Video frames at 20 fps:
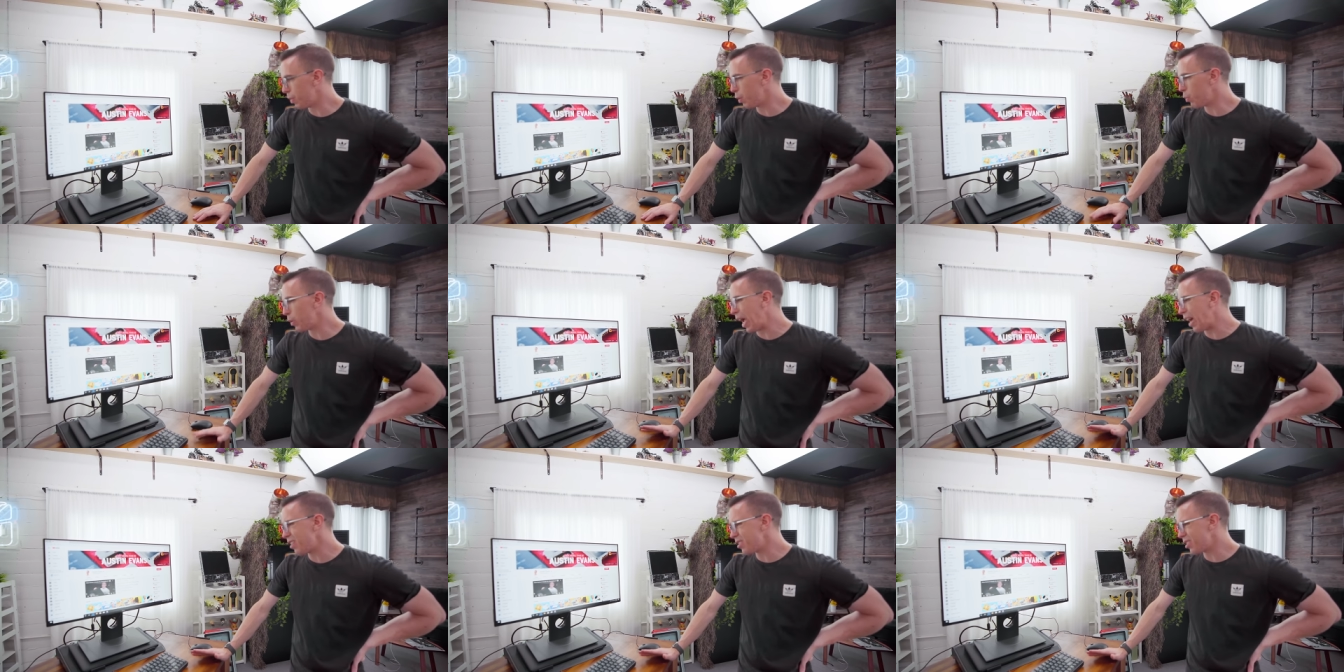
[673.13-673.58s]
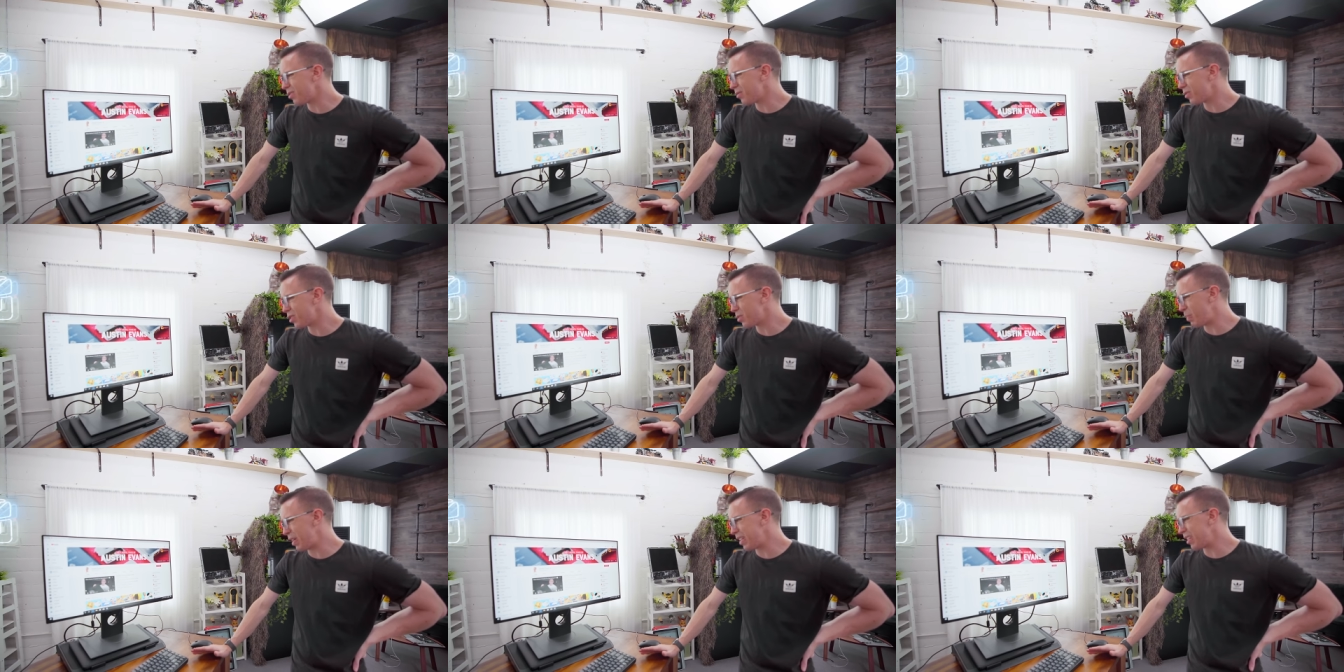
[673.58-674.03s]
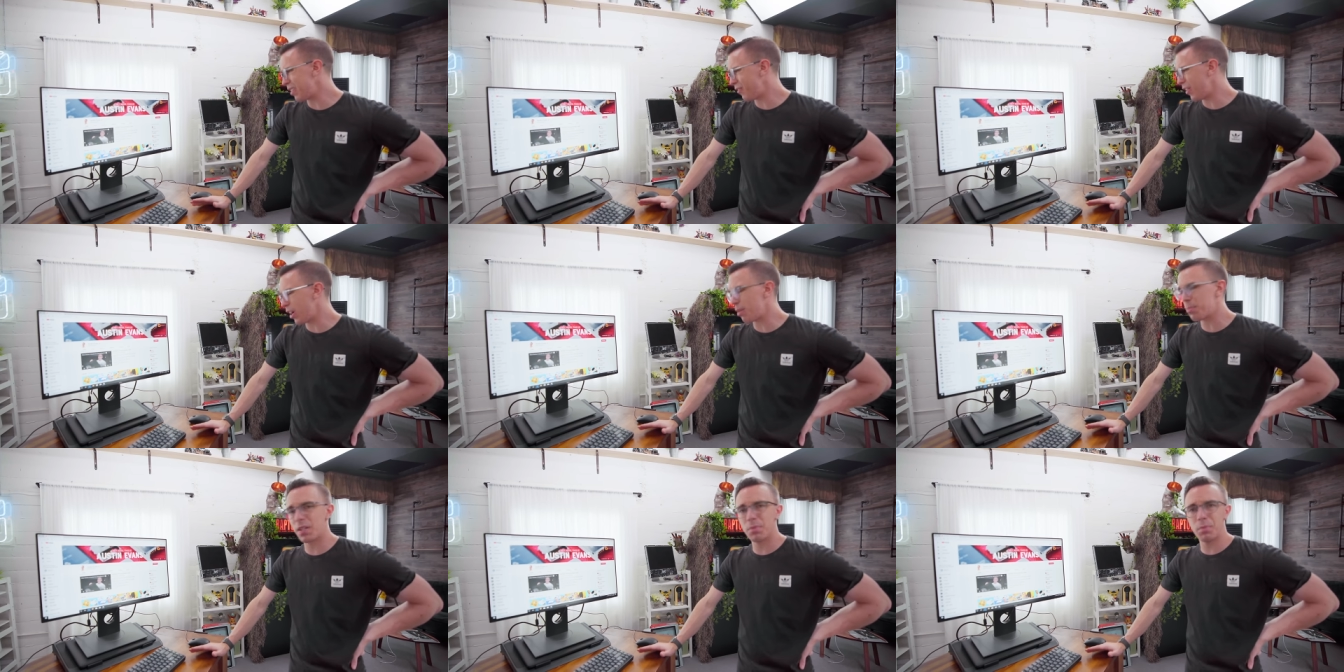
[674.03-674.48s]
but we had to spend a
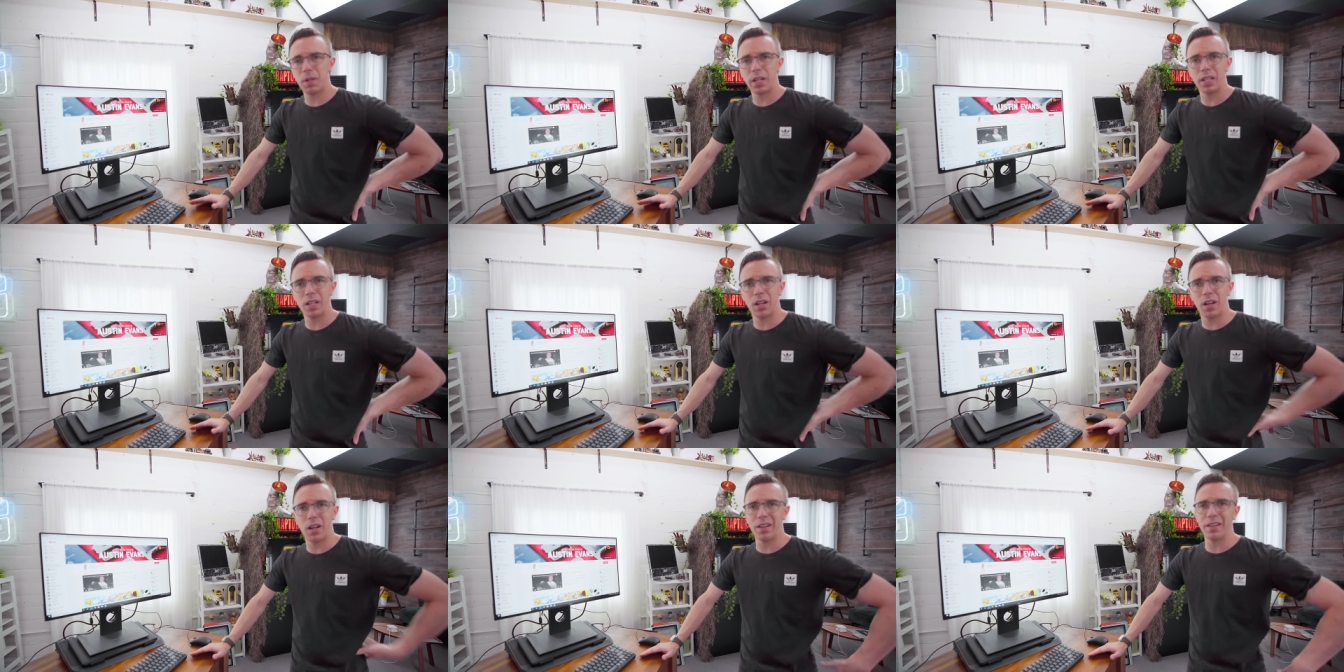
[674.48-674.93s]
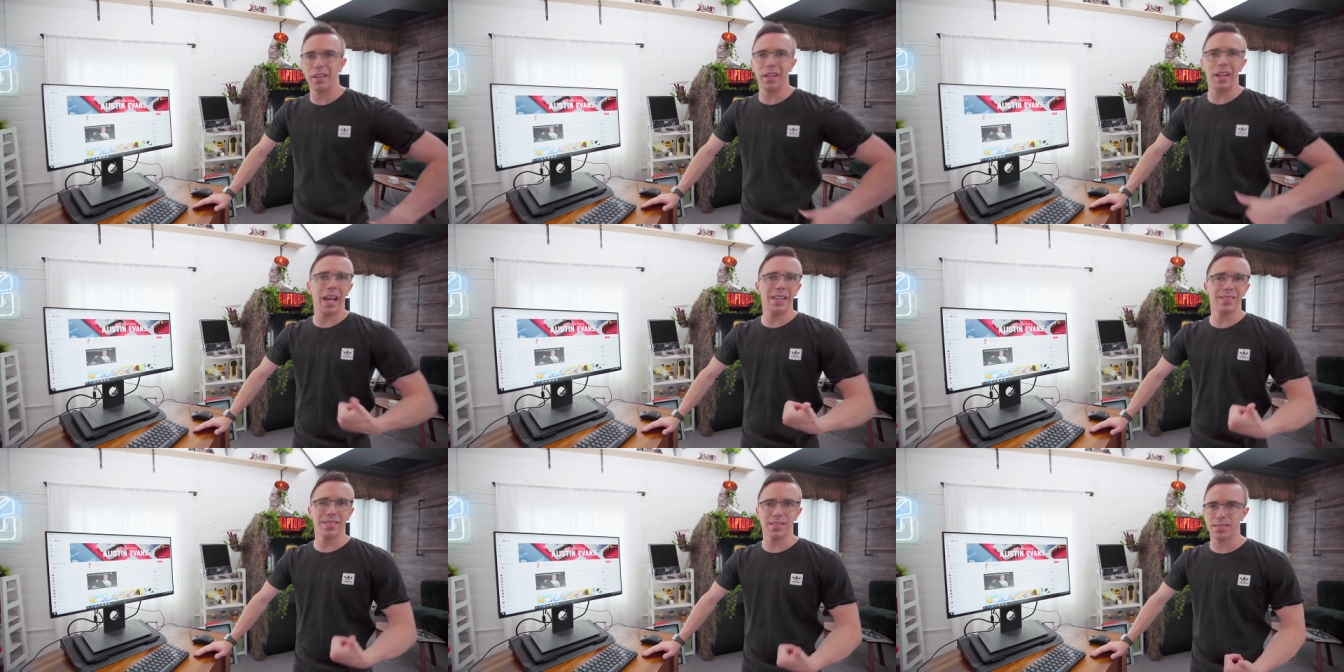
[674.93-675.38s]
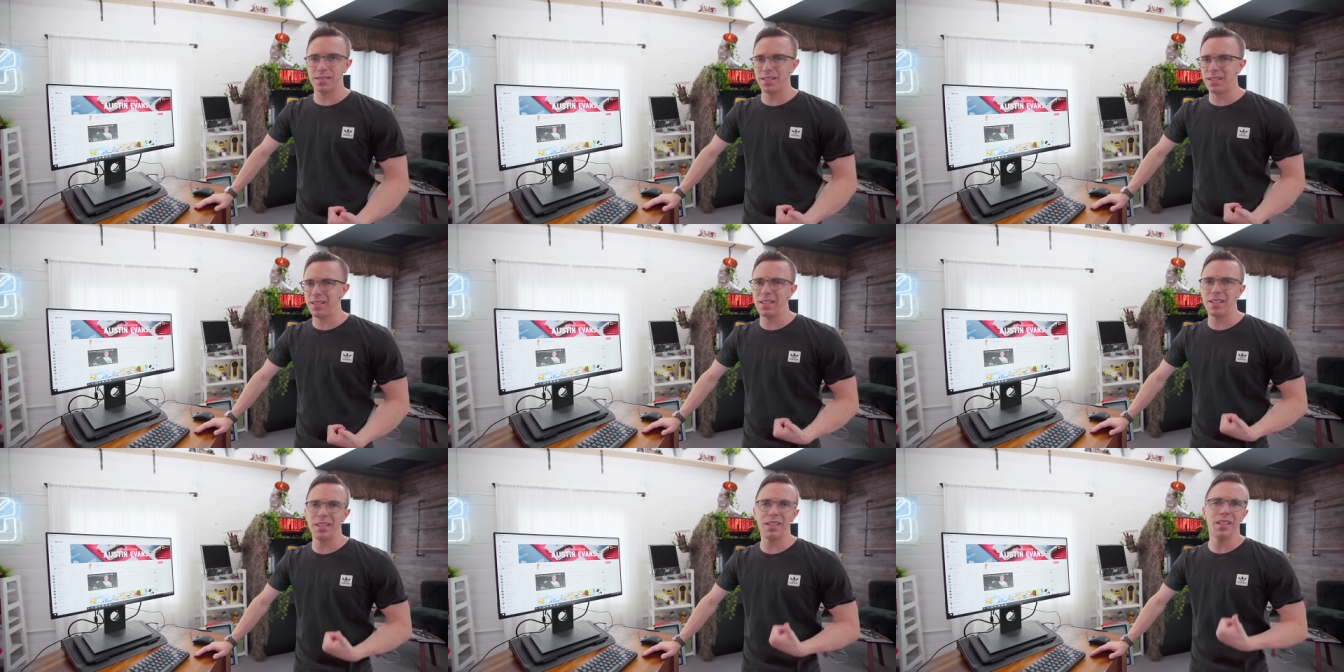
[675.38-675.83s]
fair bit of money on an
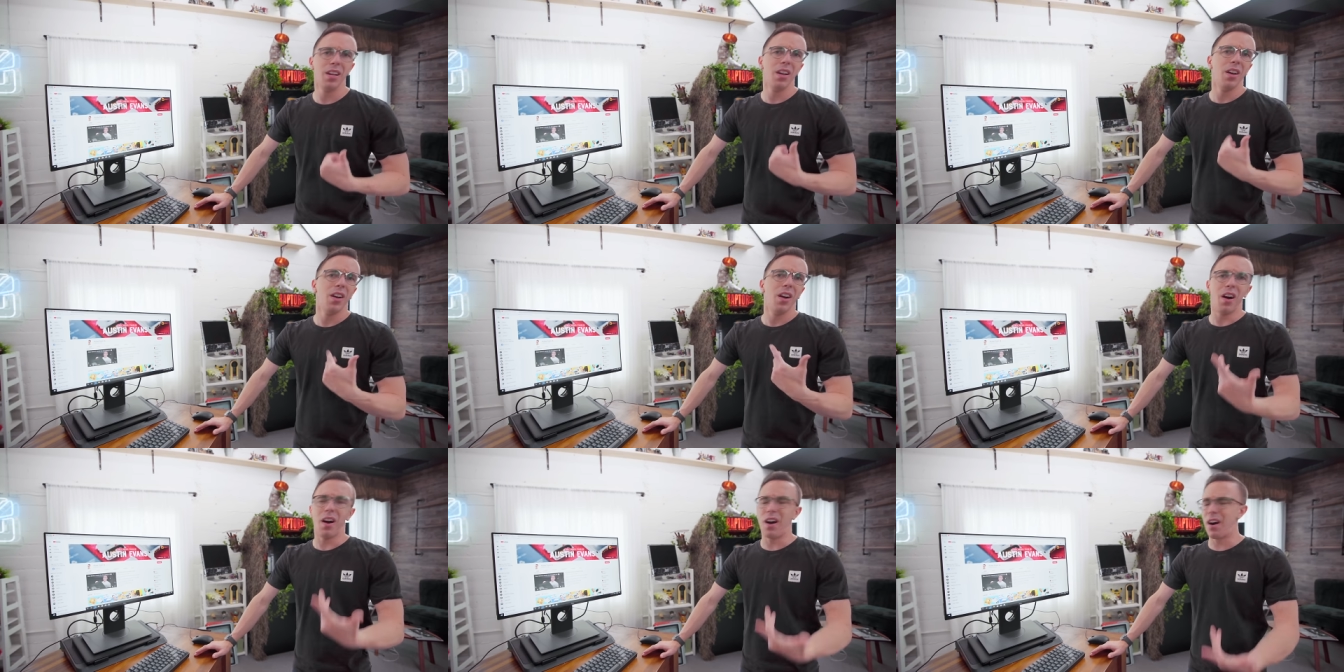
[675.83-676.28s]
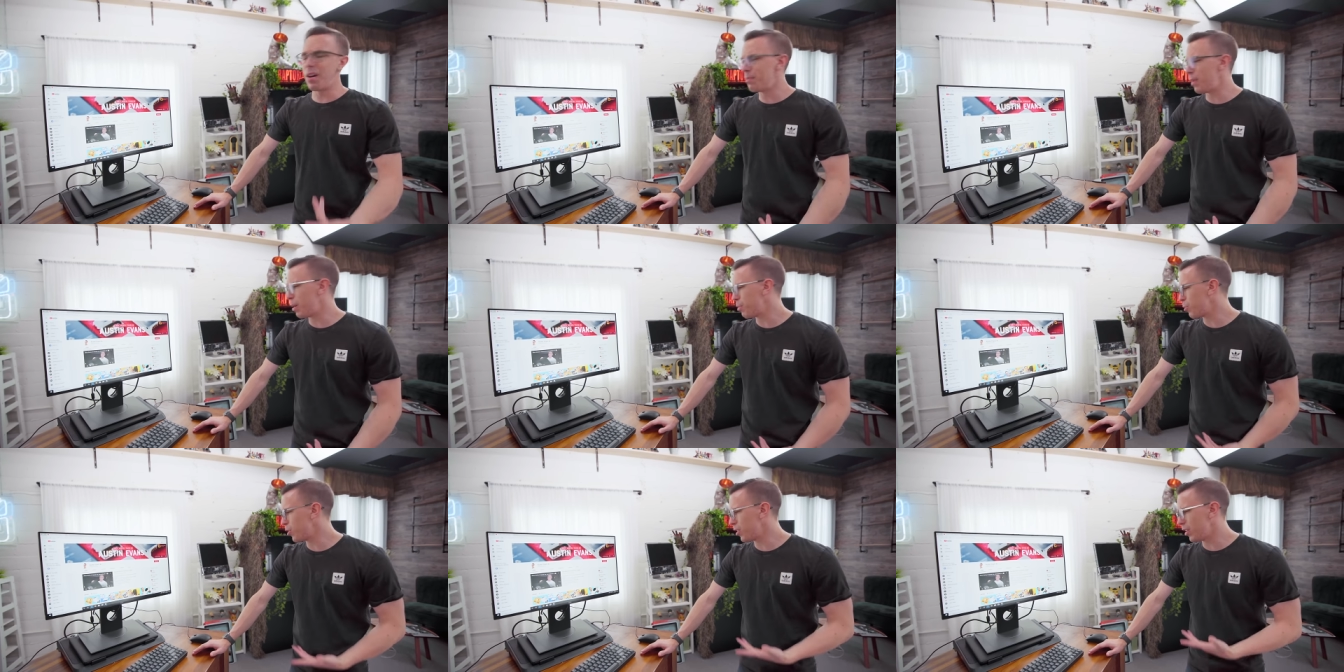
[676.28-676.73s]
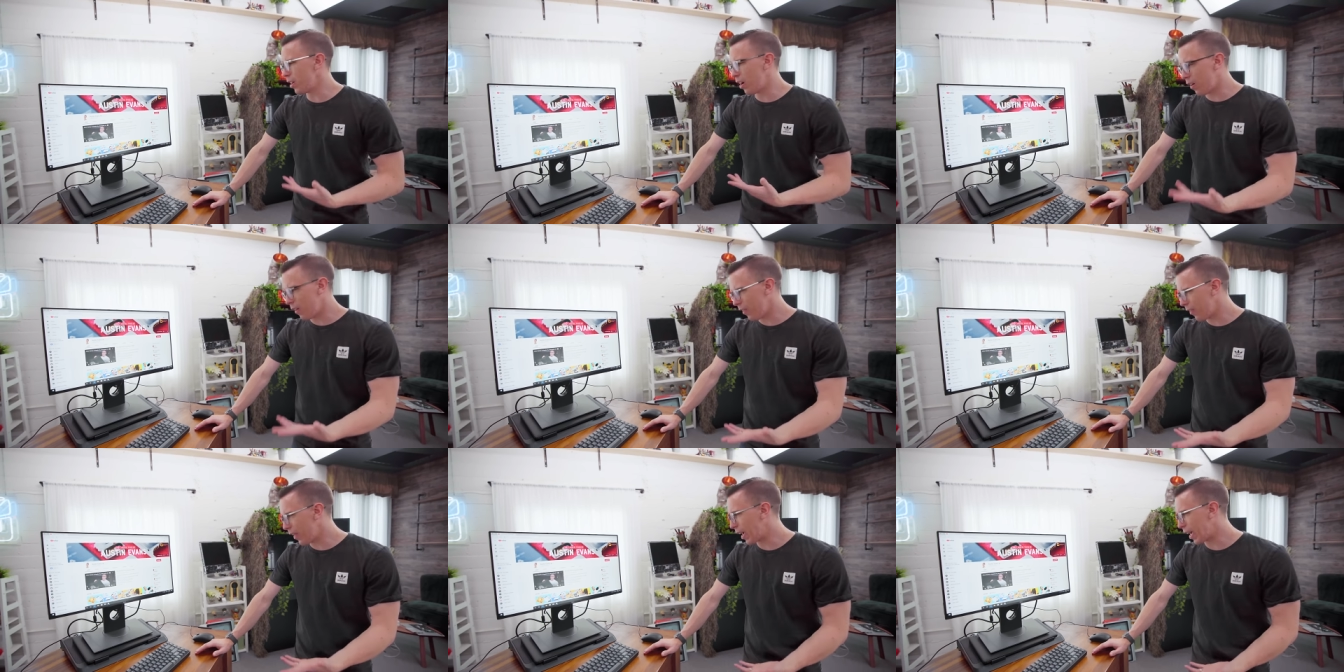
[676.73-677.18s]
SSD, on memory,
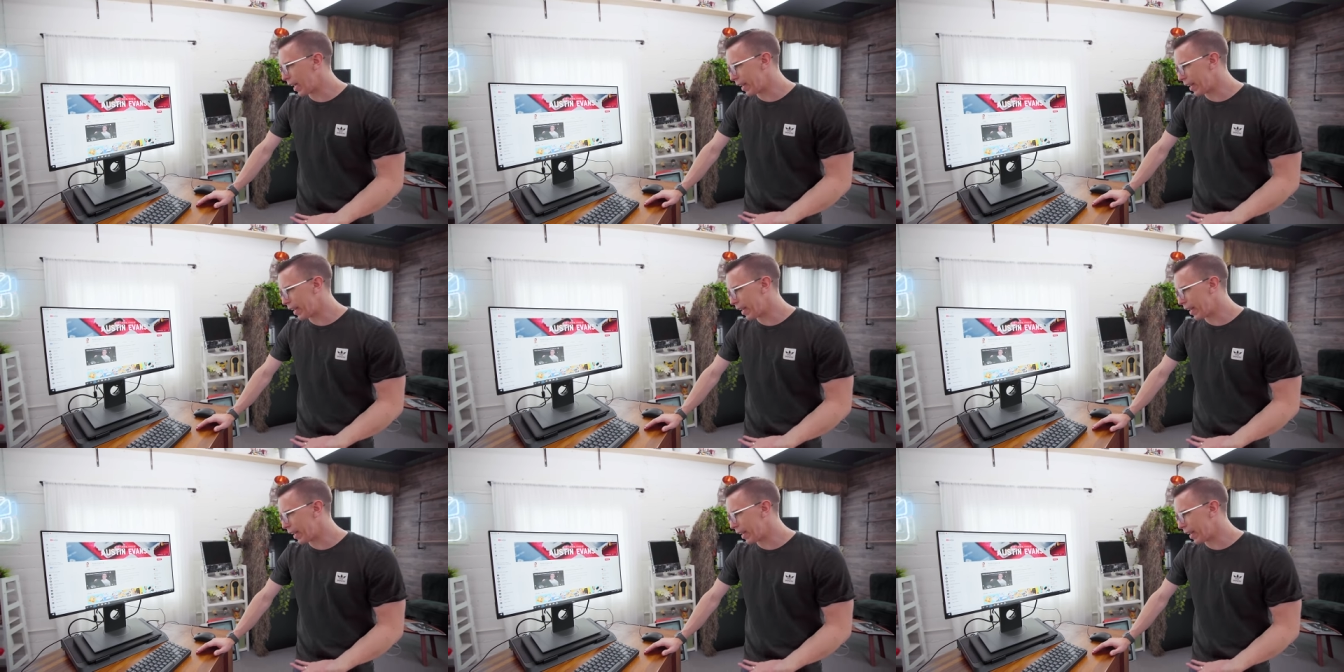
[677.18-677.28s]
all that